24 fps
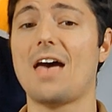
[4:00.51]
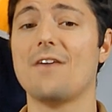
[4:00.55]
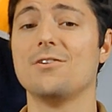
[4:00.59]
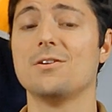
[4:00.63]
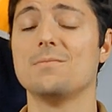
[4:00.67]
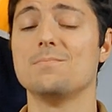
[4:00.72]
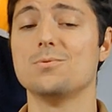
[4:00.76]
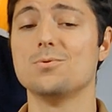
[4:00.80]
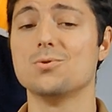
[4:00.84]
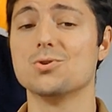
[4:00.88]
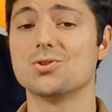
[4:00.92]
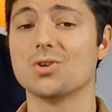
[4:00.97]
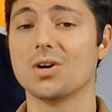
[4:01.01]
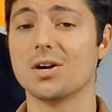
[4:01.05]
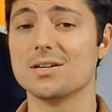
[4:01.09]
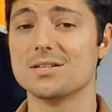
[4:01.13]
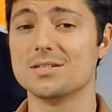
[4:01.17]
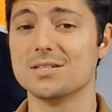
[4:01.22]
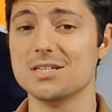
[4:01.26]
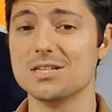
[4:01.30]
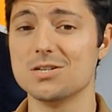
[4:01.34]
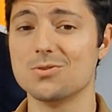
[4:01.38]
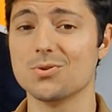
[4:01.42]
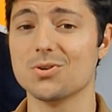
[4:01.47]
Evan
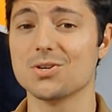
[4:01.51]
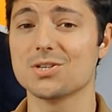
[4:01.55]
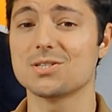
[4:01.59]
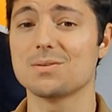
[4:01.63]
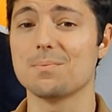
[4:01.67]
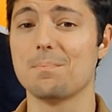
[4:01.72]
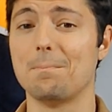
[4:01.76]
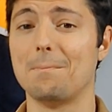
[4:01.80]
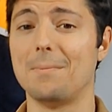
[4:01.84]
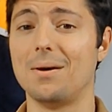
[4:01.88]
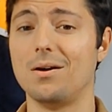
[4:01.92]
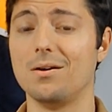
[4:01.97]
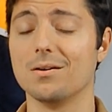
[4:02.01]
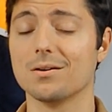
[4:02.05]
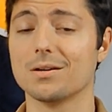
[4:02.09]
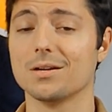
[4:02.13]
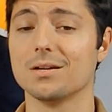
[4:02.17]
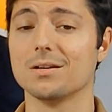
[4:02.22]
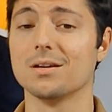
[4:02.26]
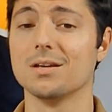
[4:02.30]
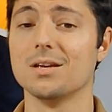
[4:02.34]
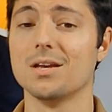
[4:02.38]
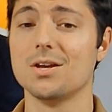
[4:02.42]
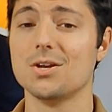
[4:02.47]
Bouchard, Zegras,
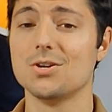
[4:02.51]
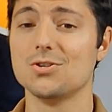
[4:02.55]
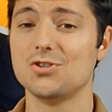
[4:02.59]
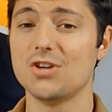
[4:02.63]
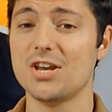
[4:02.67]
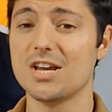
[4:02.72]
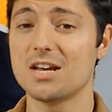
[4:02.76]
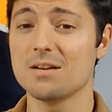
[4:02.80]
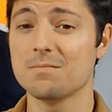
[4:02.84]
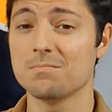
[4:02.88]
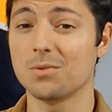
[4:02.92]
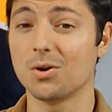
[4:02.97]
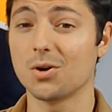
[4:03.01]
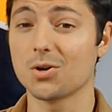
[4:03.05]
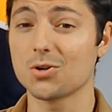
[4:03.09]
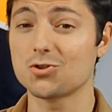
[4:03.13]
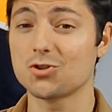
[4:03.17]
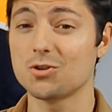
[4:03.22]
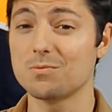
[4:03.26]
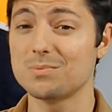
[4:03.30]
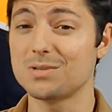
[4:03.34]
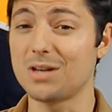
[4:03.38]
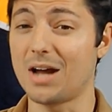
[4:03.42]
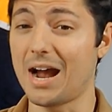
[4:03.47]
Malkin, Jacob
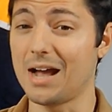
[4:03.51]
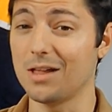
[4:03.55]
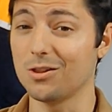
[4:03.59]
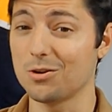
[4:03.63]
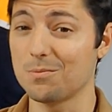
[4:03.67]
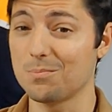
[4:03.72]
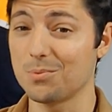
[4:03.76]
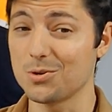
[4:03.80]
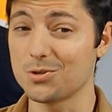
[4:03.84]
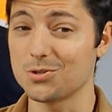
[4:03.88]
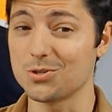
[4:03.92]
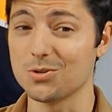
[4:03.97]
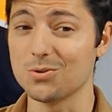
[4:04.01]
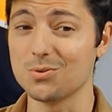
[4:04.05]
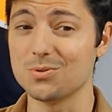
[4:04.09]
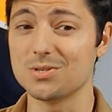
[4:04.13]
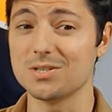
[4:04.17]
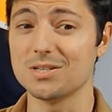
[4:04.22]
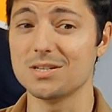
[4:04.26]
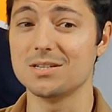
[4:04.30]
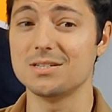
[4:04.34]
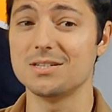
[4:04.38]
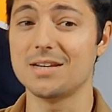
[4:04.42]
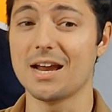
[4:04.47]
Markstrom, Tyler
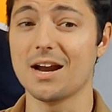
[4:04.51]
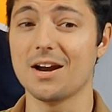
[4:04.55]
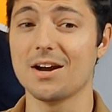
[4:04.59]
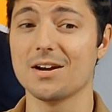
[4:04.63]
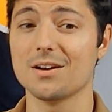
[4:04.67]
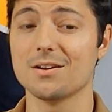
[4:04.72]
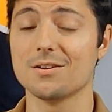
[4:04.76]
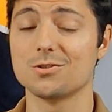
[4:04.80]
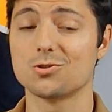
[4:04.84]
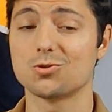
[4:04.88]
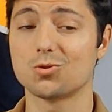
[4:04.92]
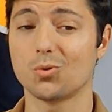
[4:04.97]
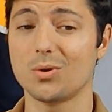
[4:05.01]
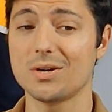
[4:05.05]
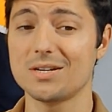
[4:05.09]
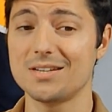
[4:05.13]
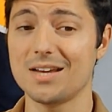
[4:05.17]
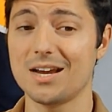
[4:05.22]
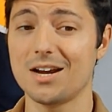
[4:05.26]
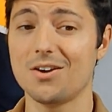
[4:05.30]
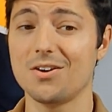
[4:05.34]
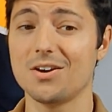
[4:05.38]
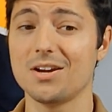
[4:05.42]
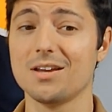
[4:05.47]
Bertuzzi, Troy
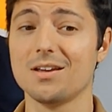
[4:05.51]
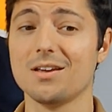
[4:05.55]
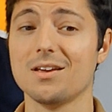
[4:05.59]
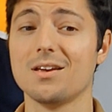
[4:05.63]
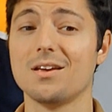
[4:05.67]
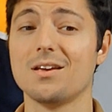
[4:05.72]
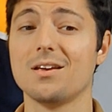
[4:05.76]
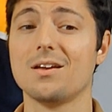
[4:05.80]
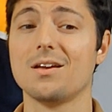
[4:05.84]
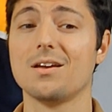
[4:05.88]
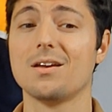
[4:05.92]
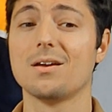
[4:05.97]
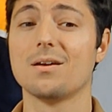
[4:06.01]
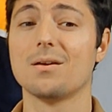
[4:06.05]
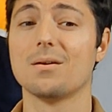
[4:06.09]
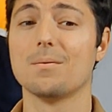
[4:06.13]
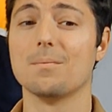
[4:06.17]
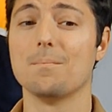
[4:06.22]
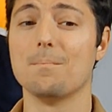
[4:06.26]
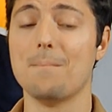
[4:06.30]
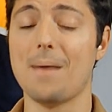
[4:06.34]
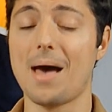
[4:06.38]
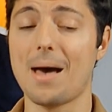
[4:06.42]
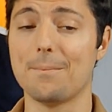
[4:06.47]
Terry,
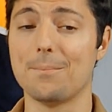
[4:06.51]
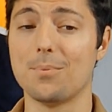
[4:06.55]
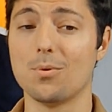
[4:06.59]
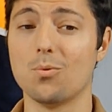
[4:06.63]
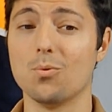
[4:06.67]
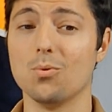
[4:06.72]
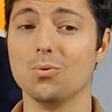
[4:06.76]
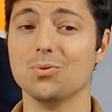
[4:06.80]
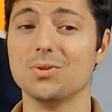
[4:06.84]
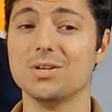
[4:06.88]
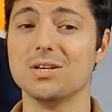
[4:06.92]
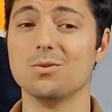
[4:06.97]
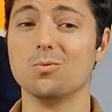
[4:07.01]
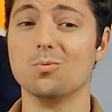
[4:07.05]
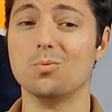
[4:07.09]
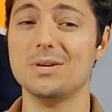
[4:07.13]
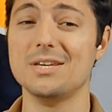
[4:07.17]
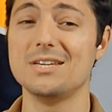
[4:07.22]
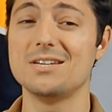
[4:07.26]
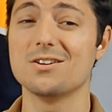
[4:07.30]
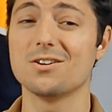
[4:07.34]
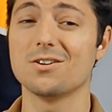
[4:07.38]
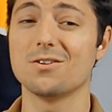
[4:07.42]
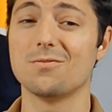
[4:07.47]
Matt Boldy,
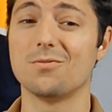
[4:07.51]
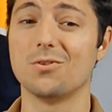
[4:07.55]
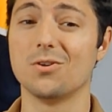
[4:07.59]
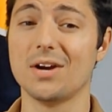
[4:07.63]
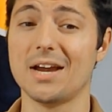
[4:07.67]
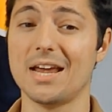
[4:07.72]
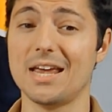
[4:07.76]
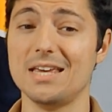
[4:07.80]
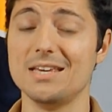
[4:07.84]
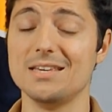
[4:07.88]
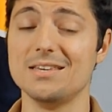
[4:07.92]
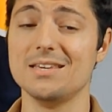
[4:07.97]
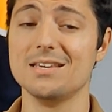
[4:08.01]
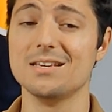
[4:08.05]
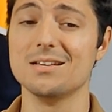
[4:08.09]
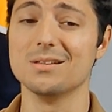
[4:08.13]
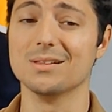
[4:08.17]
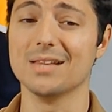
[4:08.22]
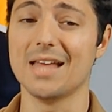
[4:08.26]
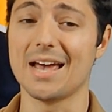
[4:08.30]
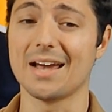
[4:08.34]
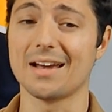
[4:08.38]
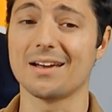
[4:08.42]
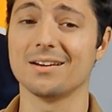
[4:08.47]
Uyghur,
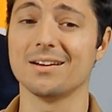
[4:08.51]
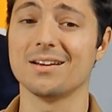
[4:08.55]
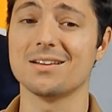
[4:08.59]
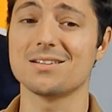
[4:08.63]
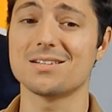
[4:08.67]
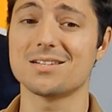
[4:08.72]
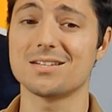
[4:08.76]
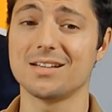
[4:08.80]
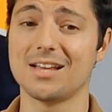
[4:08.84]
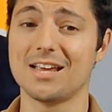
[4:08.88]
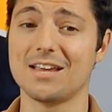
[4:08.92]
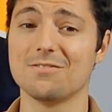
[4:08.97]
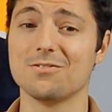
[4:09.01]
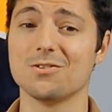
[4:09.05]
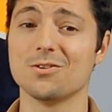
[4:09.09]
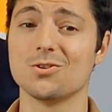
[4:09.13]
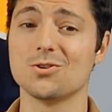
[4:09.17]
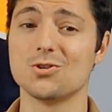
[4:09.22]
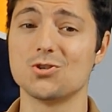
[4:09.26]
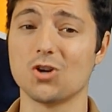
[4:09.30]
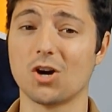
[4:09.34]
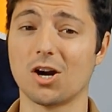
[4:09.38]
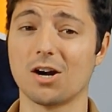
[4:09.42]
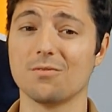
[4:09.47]
Verhaeghe, Lehkonen,
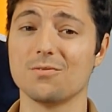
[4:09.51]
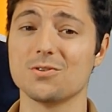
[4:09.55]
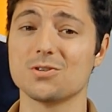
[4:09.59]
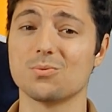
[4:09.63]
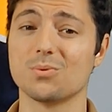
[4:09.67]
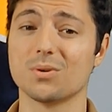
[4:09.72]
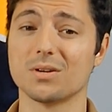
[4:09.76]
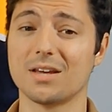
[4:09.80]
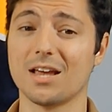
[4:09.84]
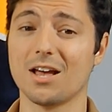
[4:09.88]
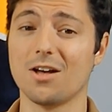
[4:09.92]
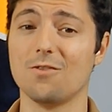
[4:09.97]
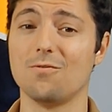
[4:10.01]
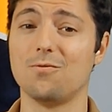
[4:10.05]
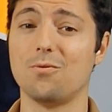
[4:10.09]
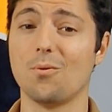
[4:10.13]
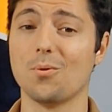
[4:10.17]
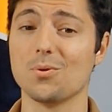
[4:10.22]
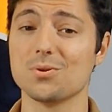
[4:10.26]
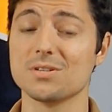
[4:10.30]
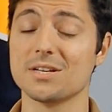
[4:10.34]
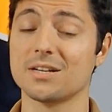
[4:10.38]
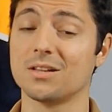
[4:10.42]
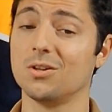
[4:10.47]
Slavin, Jarvis, Raquel
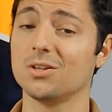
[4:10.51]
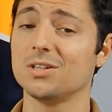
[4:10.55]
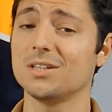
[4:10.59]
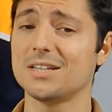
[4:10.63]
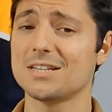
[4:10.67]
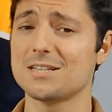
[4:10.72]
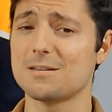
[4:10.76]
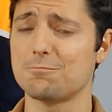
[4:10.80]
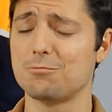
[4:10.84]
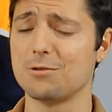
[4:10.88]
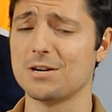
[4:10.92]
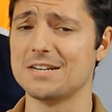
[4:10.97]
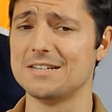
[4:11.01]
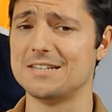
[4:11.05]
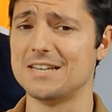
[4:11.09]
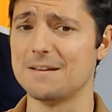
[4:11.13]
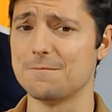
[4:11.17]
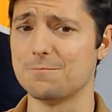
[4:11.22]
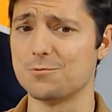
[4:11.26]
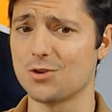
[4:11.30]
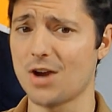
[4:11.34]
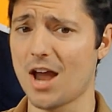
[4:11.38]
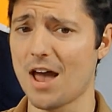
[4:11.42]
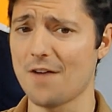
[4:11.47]
Forsling. Looks like it's a pretty
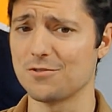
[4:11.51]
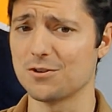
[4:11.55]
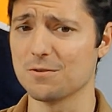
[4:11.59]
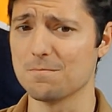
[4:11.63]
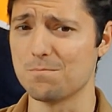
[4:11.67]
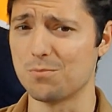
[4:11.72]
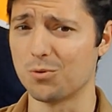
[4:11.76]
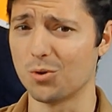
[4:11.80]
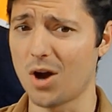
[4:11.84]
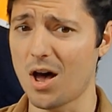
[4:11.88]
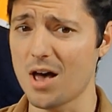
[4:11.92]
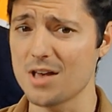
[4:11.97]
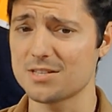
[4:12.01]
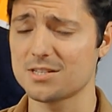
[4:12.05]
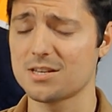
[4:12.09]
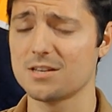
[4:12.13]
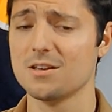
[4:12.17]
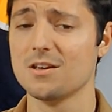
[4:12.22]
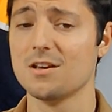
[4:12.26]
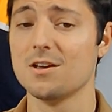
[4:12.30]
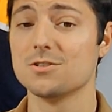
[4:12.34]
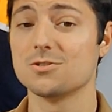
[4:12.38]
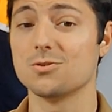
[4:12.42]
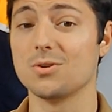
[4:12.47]
deep draft.
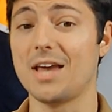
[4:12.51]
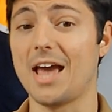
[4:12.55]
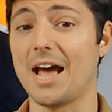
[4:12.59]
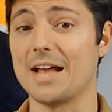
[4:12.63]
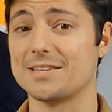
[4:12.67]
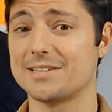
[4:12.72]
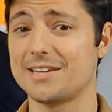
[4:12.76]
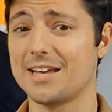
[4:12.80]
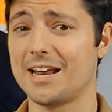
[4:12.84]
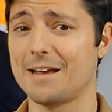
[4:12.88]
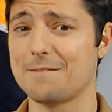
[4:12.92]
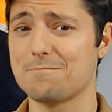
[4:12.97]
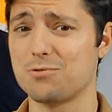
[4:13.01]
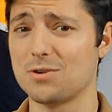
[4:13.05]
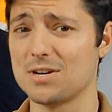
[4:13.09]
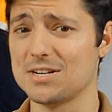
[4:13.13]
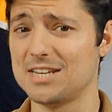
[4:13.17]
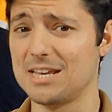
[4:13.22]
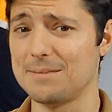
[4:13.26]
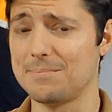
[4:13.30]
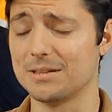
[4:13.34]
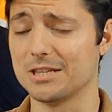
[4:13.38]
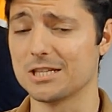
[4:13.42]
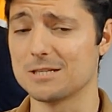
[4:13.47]
DeBrusk. So yeah, it's getting
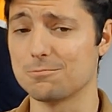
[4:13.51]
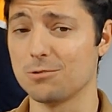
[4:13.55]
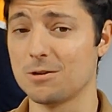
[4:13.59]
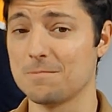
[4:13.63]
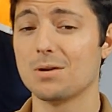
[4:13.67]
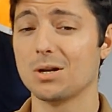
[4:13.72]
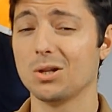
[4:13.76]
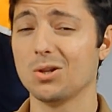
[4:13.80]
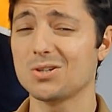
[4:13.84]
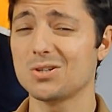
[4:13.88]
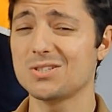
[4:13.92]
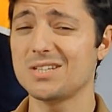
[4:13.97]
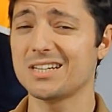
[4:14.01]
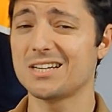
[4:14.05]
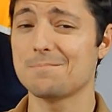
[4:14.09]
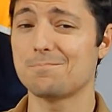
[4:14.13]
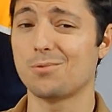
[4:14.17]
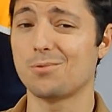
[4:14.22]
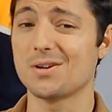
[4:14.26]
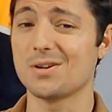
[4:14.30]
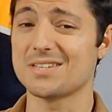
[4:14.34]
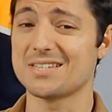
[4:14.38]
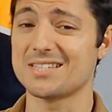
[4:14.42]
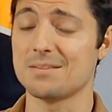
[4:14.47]
pretty deep at this point. But it looks like
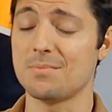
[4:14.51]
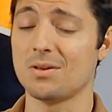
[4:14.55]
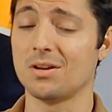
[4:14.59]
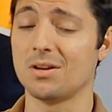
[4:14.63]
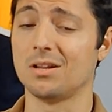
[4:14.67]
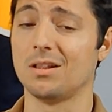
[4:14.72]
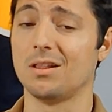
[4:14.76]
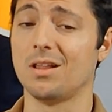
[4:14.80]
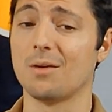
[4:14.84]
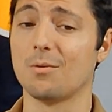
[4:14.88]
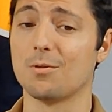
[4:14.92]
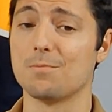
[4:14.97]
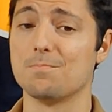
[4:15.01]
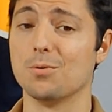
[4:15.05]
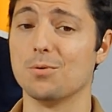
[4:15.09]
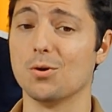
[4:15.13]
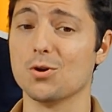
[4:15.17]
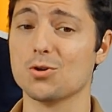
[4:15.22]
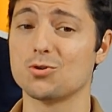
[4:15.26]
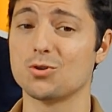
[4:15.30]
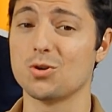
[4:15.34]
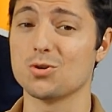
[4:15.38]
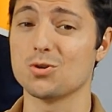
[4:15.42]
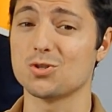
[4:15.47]
DeBrusk is going to be on the line with
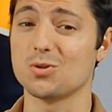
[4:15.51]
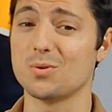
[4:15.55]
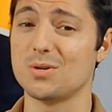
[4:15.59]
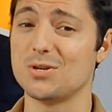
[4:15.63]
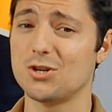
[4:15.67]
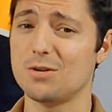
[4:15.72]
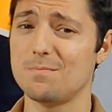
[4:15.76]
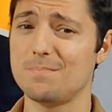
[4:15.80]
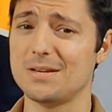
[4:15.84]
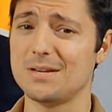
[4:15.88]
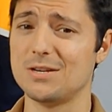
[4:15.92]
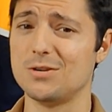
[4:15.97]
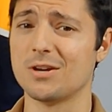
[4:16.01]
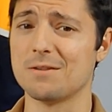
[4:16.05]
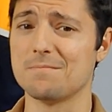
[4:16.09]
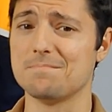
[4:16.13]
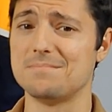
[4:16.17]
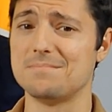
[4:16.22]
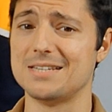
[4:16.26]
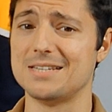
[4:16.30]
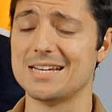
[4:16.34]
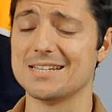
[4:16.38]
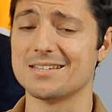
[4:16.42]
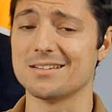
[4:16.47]
Bergeron, so he should be
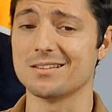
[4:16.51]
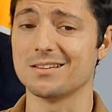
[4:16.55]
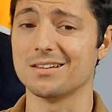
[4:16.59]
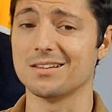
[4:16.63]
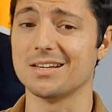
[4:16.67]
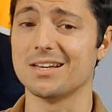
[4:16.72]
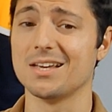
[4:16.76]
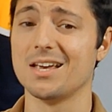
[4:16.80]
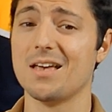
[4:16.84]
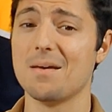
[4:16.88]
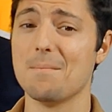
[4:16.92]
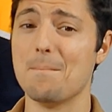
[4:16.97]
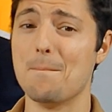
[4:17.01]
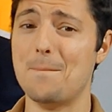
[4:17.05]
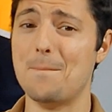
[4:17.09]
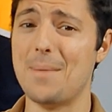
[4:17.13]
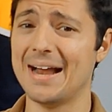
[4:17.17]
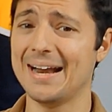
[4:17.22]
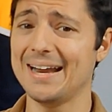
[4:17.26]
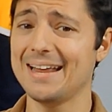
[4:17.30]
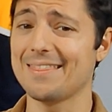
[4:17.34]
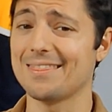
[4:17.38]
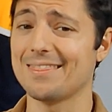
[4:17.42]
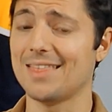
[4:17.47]
doing decently.
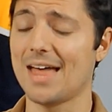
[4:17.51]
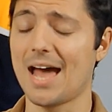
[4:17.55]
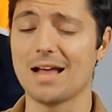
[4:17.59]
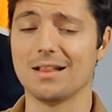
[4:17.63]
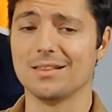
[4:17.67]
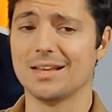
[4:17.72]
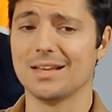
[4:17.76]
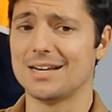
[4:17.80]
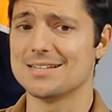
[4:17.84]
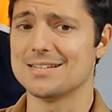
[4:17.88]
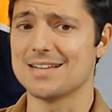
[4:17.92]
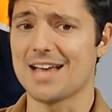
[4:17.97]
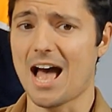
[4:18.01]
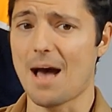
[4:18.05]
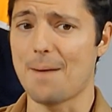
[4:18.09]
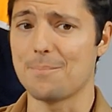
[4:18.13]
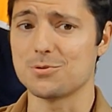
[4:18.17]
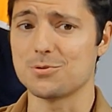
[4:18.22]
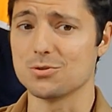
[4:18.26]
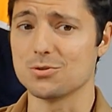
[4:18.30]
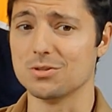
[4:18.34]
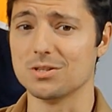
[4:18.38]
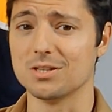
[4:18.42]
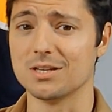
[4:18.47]
Bennett, that late is
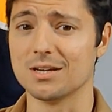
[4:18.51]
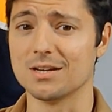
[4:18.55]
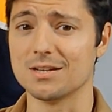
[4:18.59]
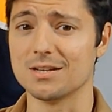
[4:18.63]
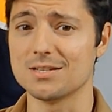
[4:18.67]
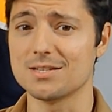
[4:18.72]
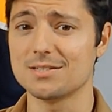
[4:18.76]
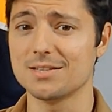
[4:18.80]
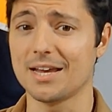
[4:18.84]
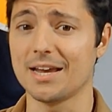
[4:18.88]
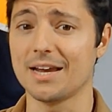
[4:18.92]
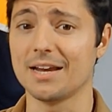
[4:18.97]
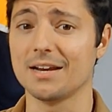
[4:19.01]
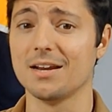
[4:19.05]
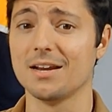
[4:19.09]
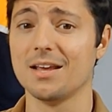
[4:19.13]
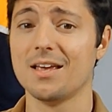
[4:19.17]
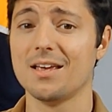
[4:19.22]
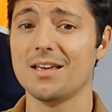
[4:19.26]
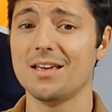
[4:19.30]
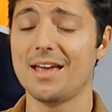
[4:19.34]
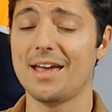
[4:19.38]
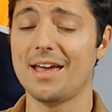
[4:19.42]
absolutely insane.